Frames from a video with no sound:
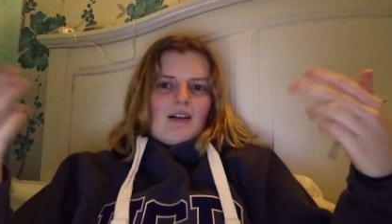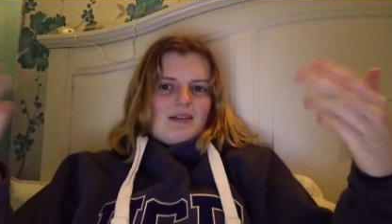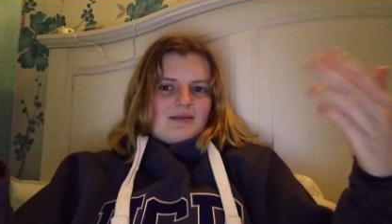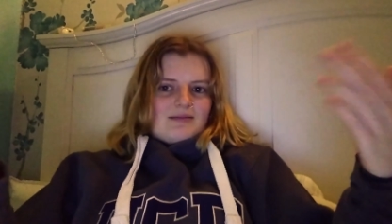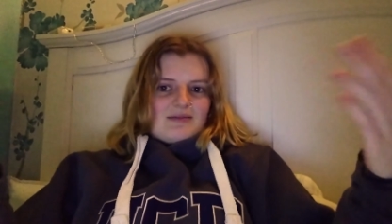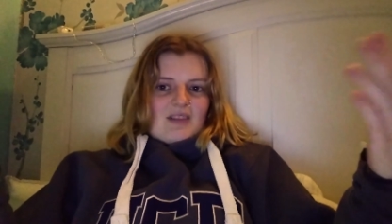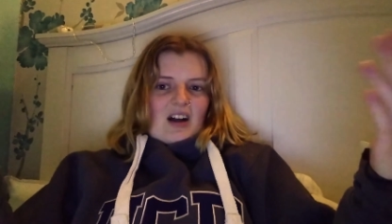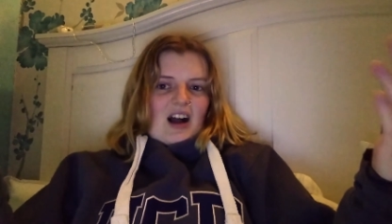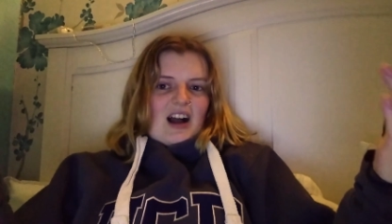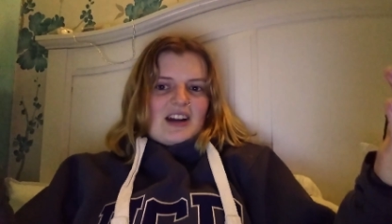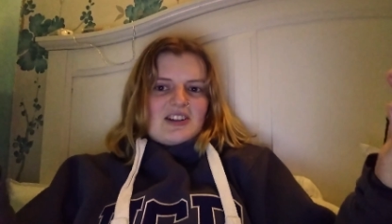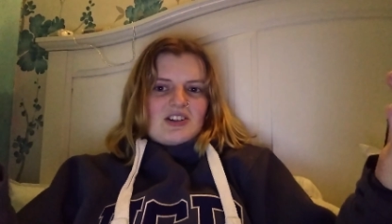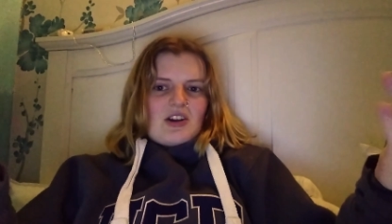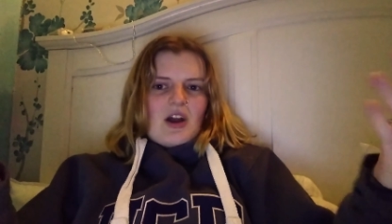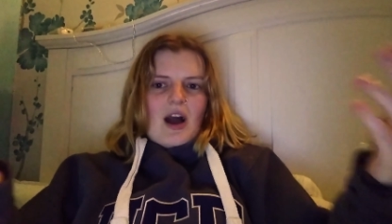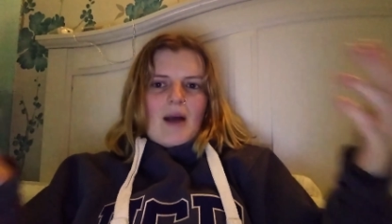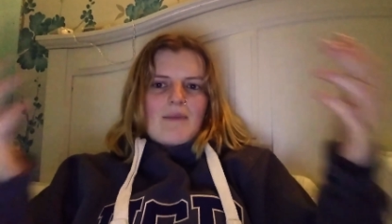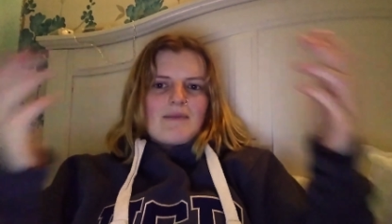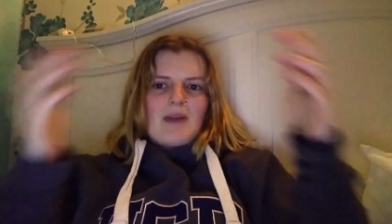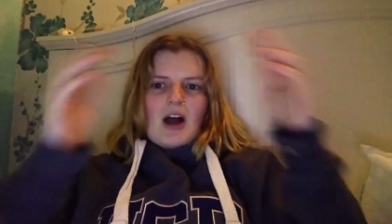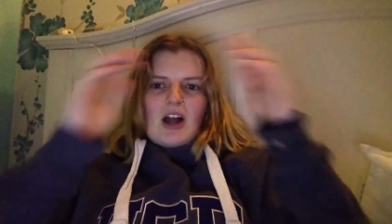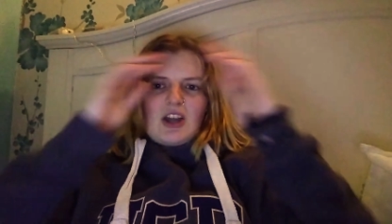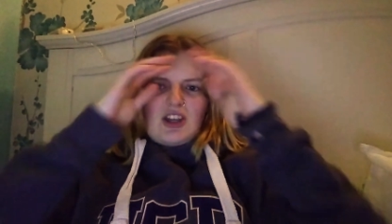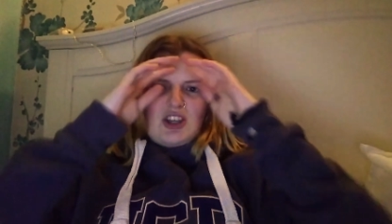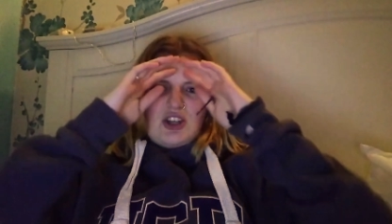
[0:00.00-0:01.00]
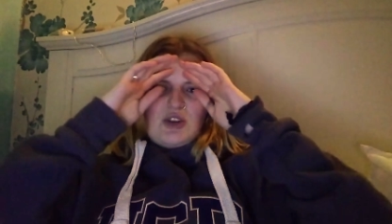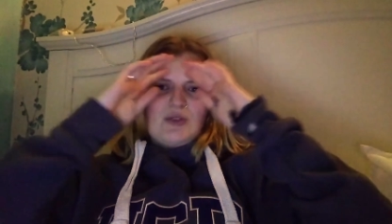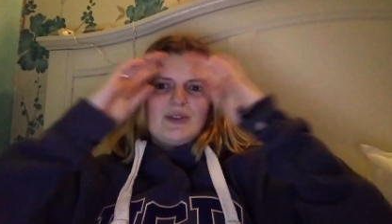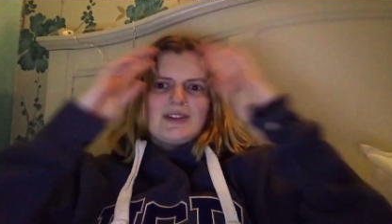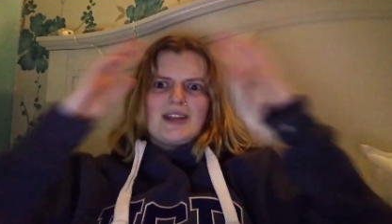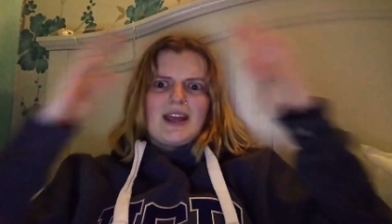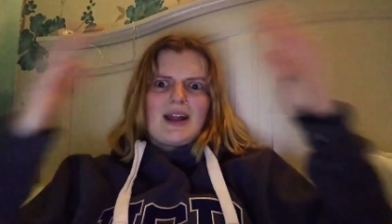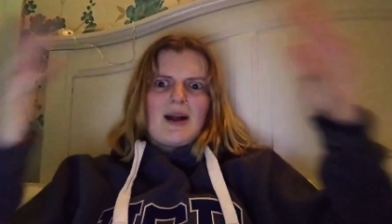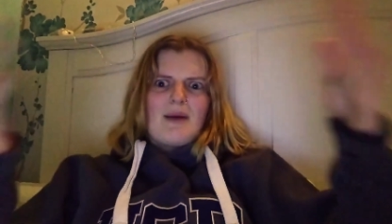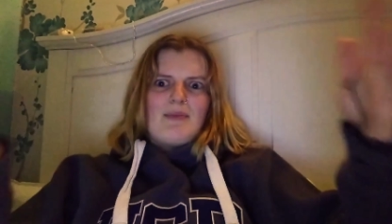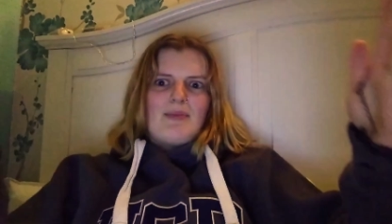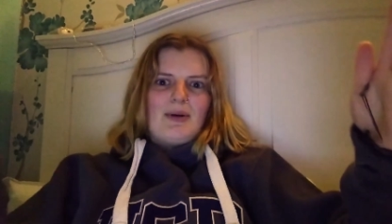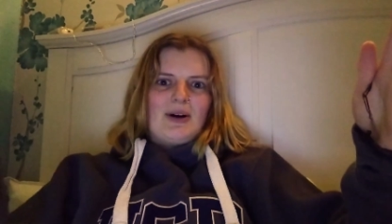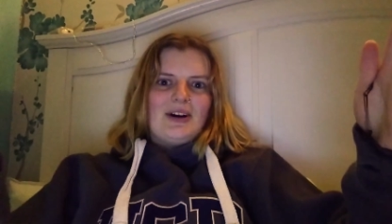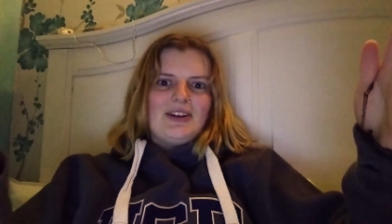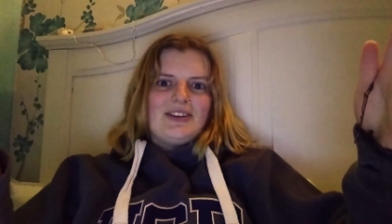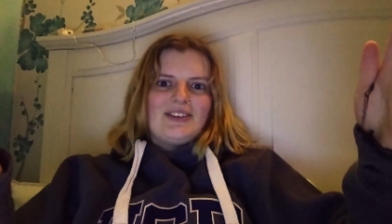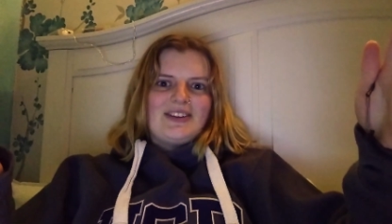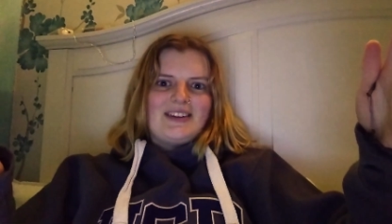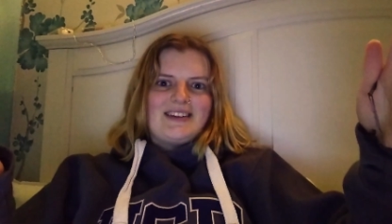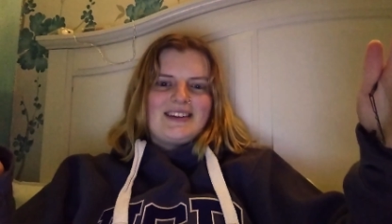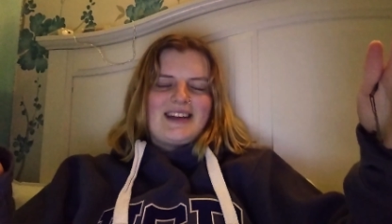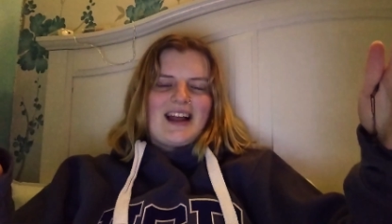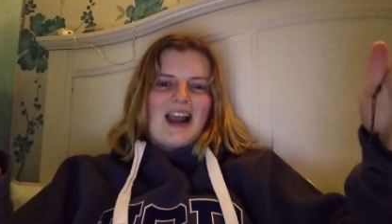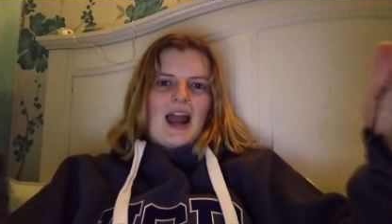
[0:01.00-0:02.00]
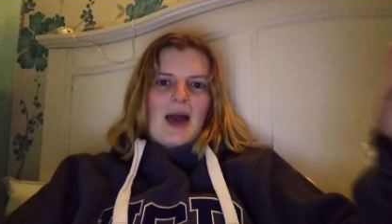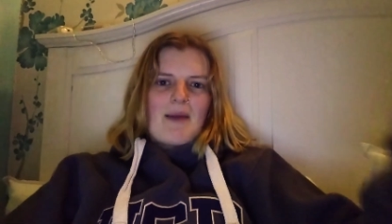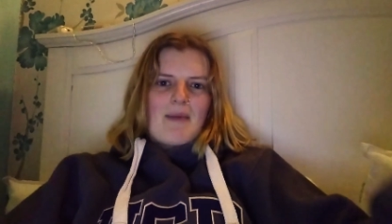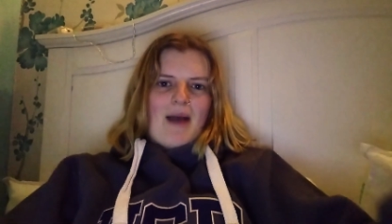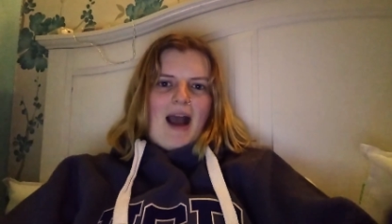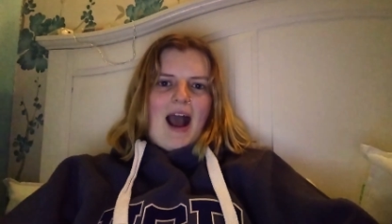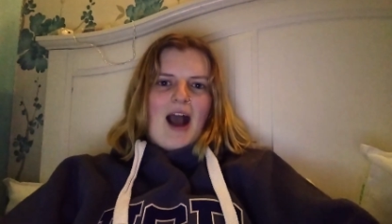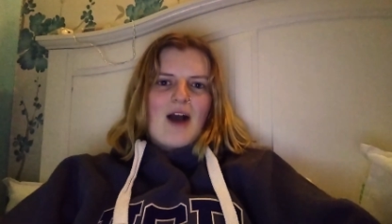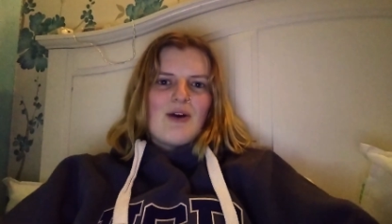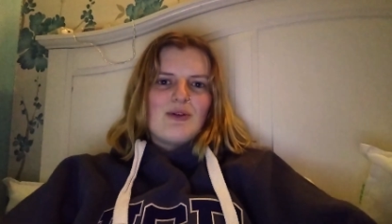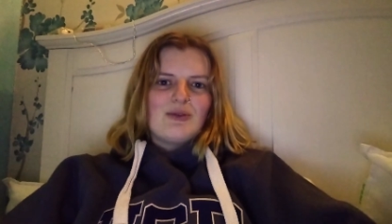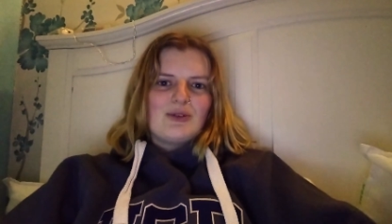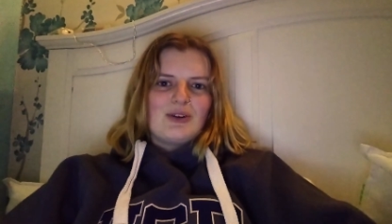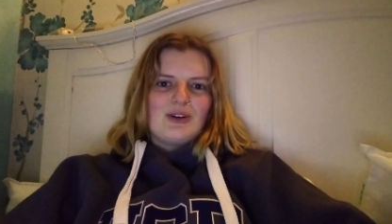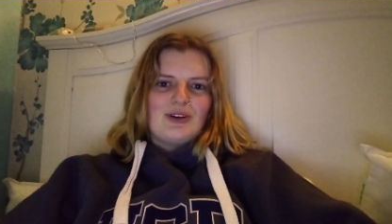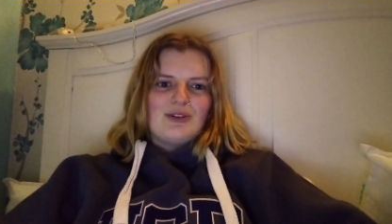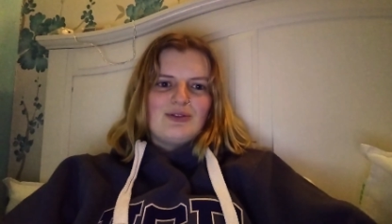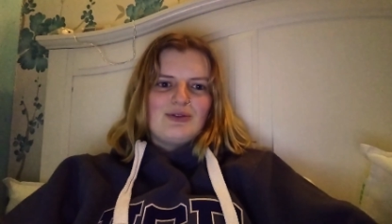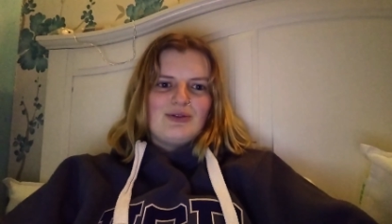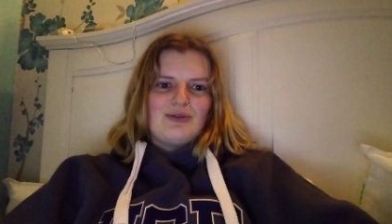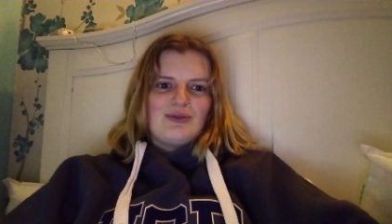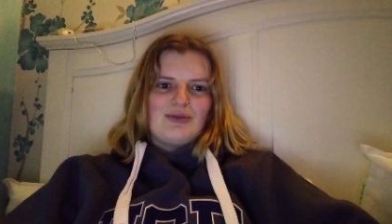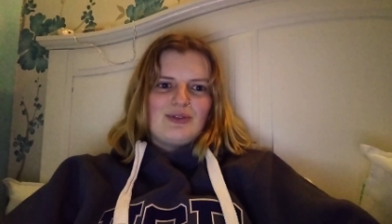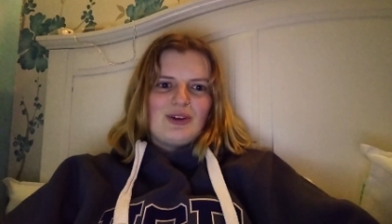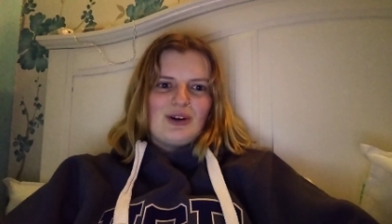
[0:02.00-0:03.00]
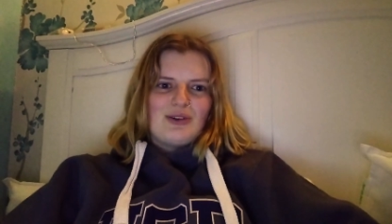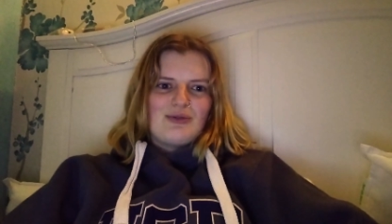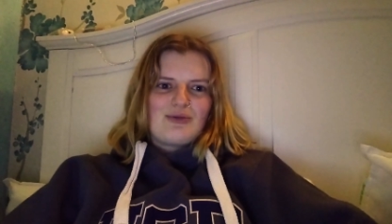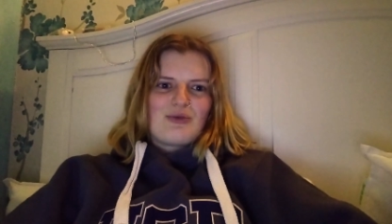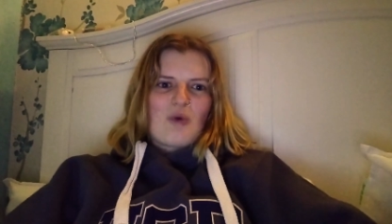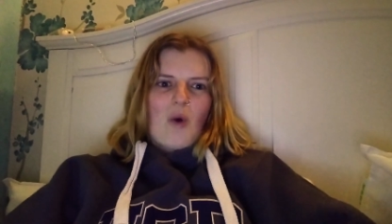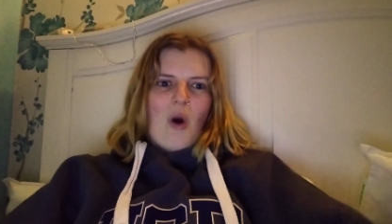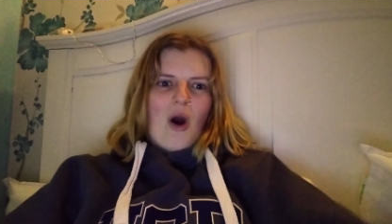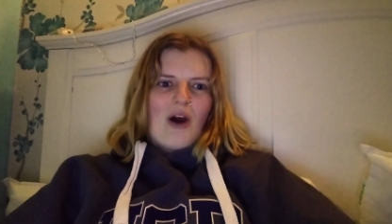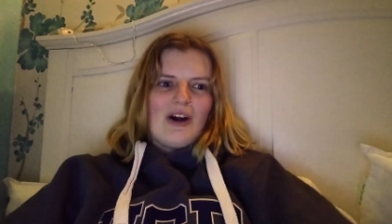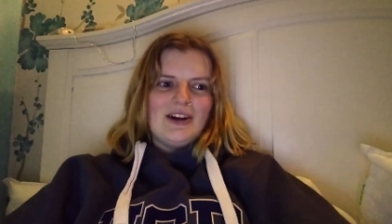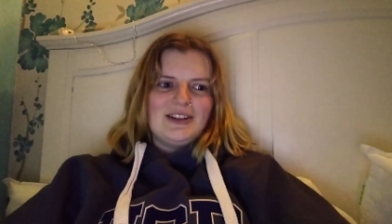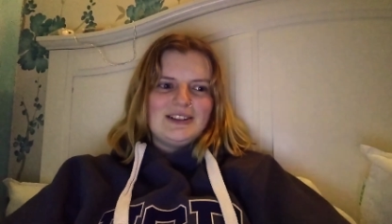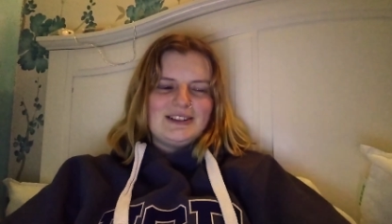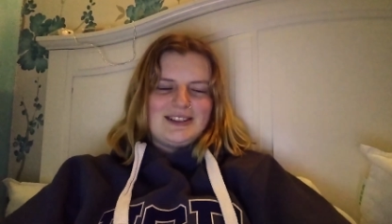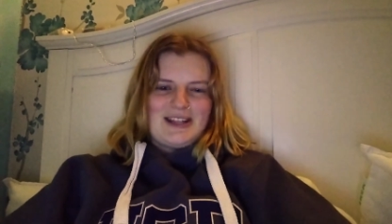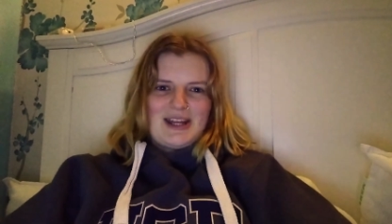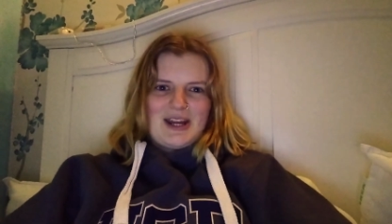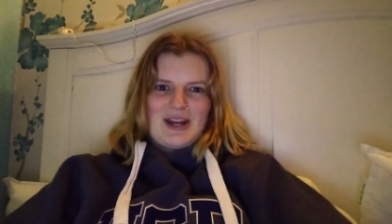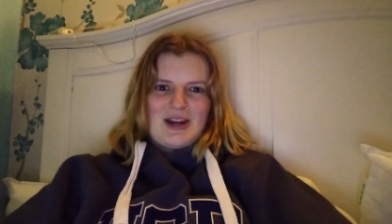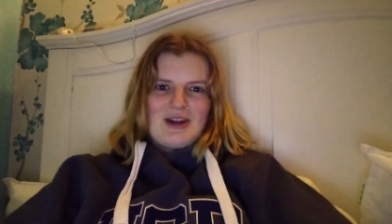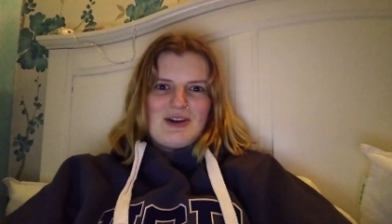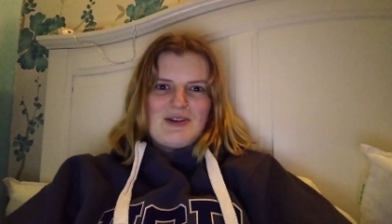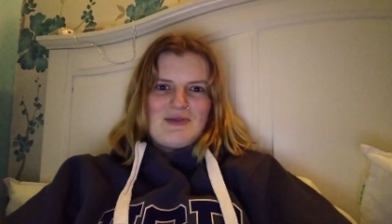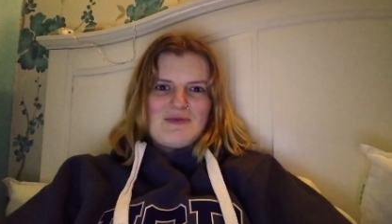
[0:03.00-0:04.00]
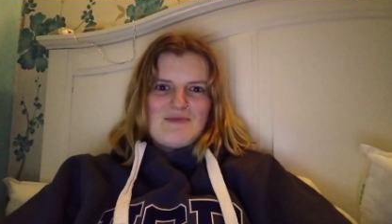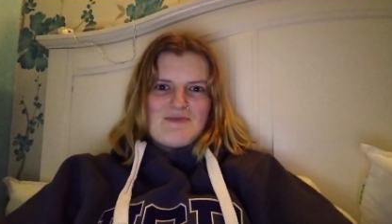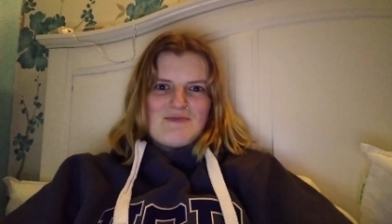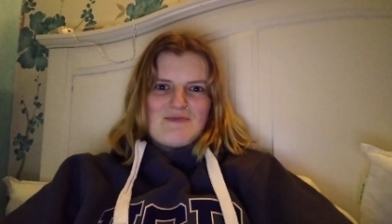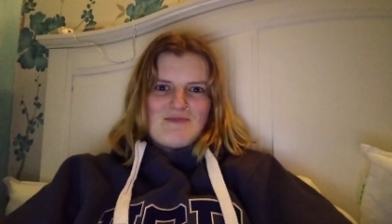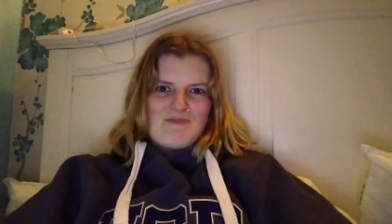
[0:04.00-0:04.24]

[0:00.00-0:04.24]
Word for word: I don't, I'm not using a bus until I'm out of, of quarantine,